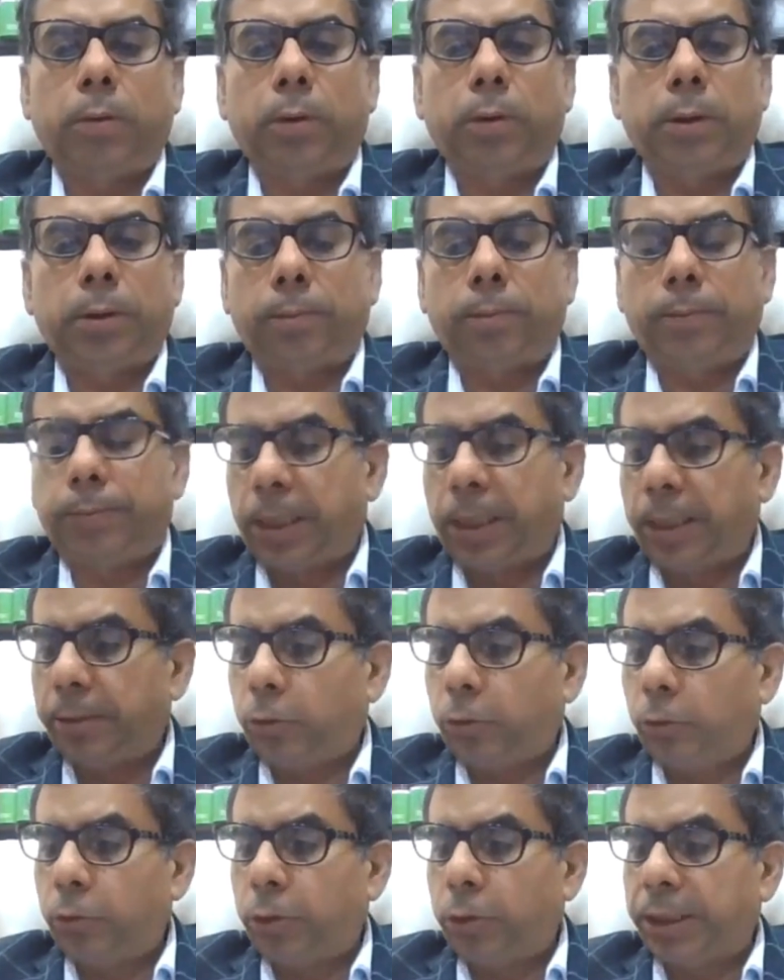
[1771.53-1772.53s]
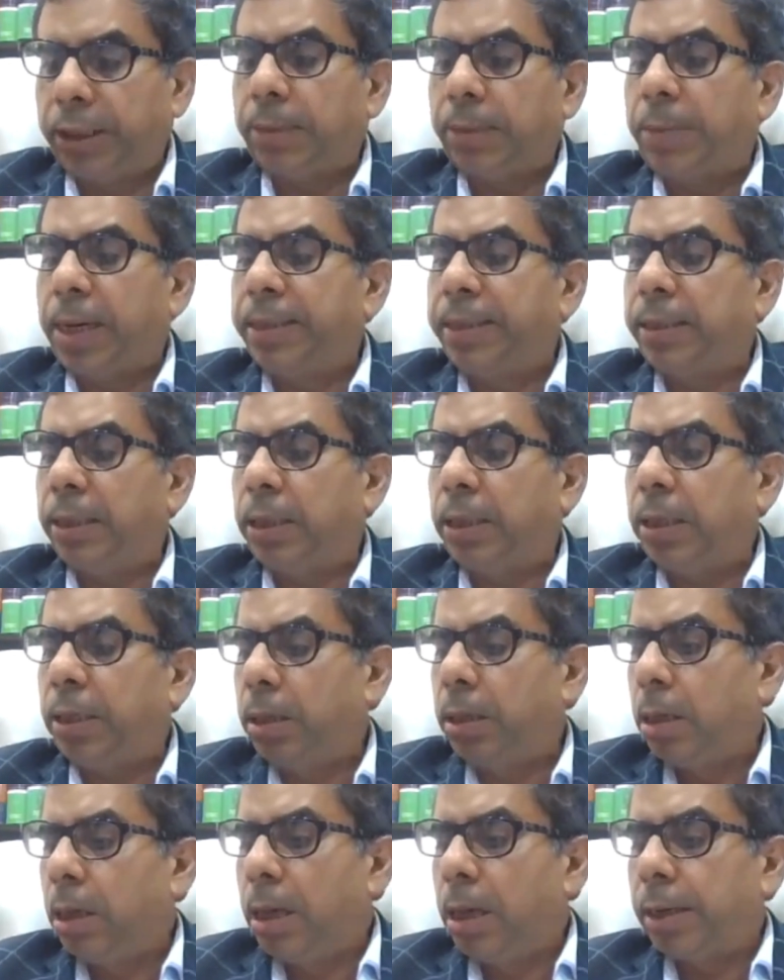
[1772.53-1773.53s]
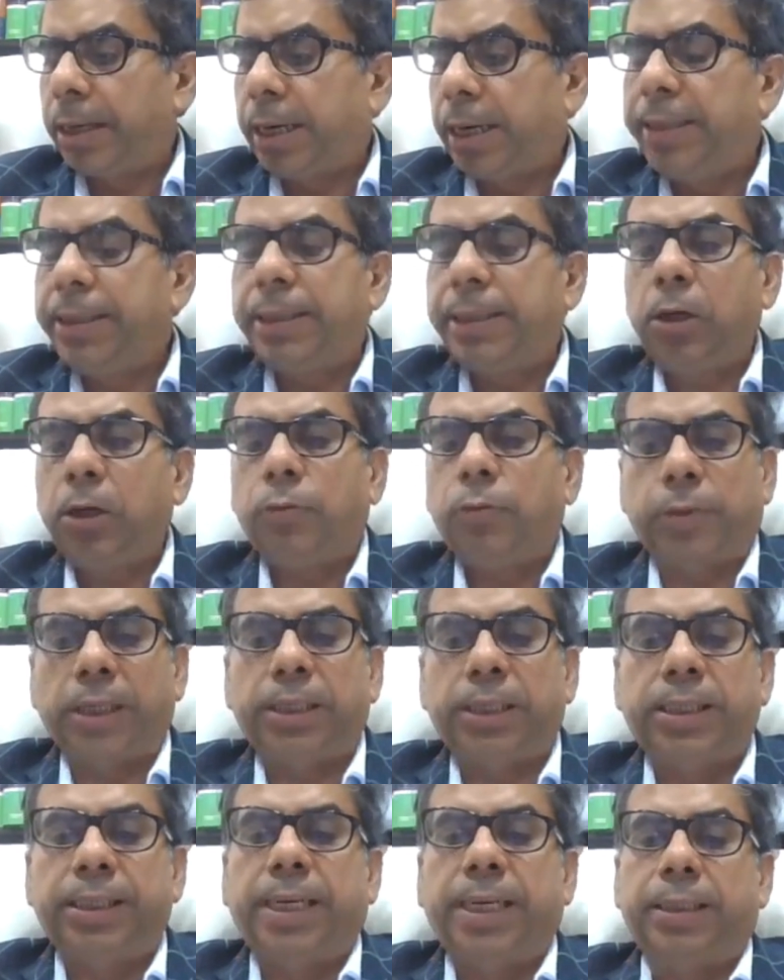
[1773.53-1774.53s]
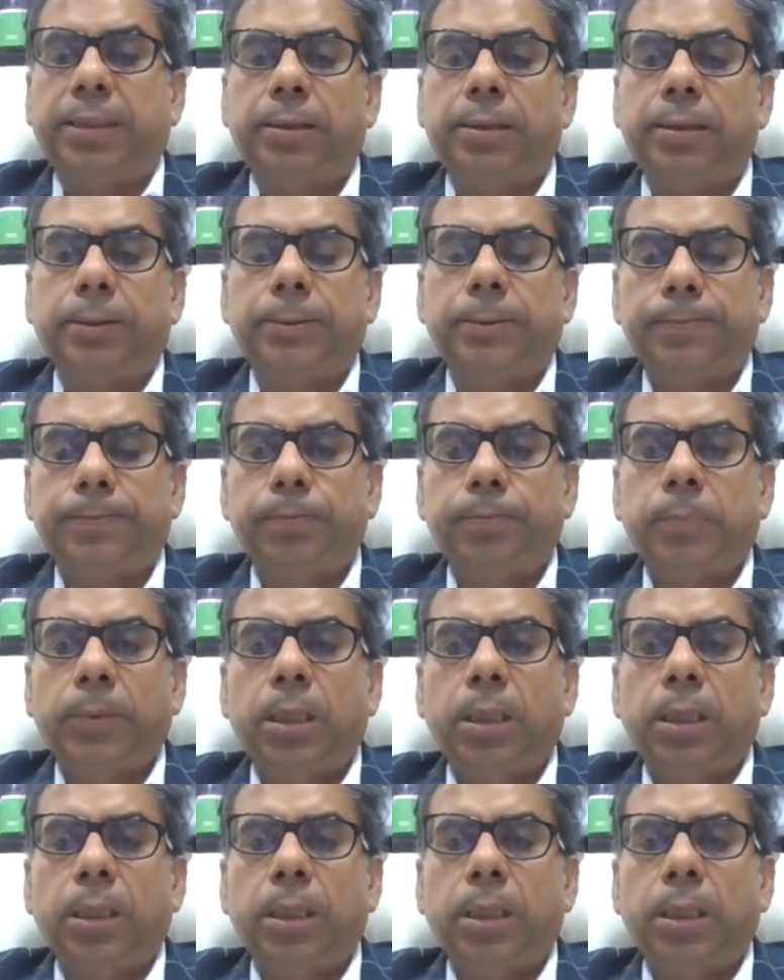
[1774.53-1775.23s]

to determine the country of residence.